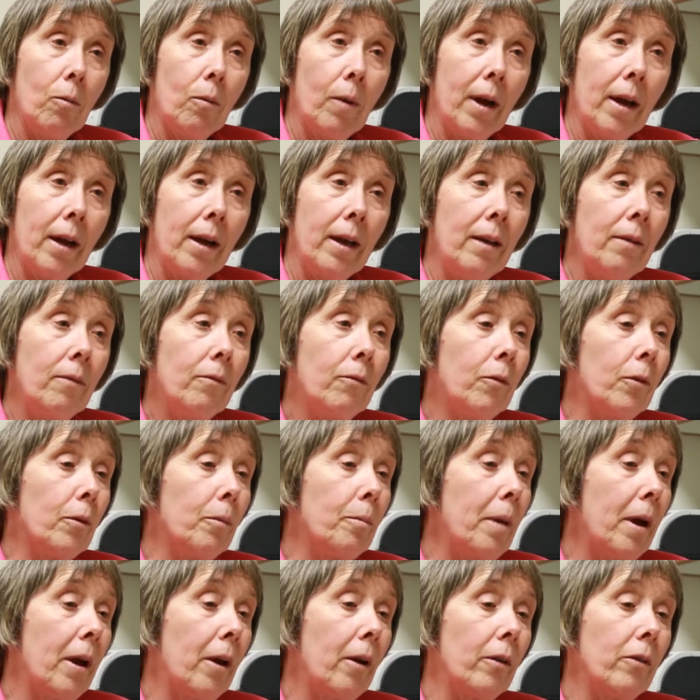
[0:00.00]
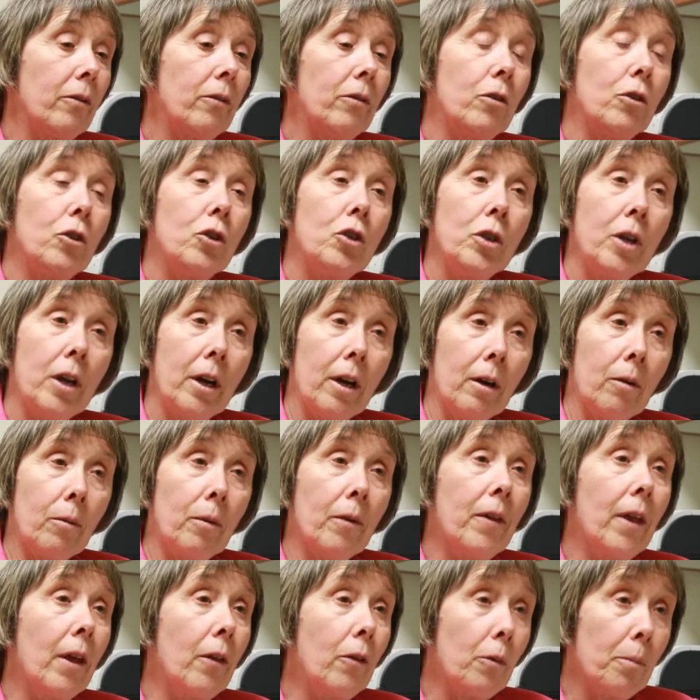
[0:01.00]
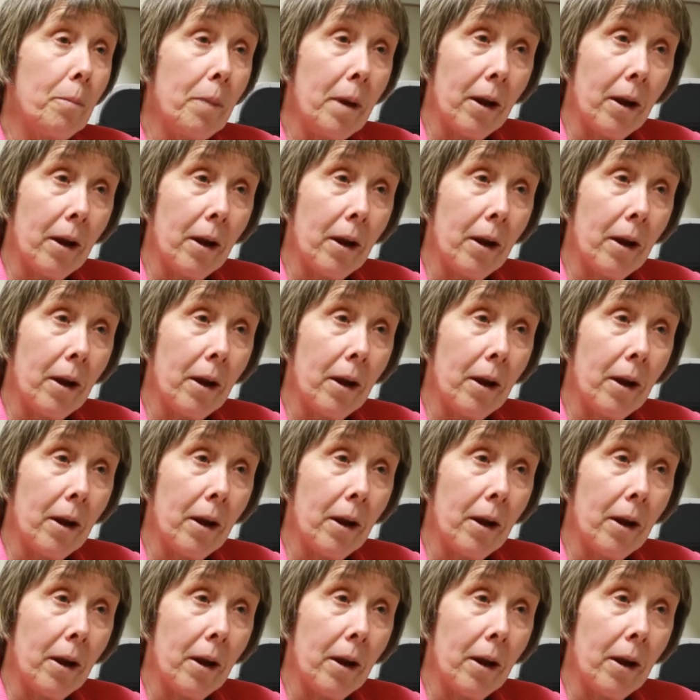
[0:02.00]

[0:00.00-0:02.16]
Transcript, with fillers: way for parents to share with other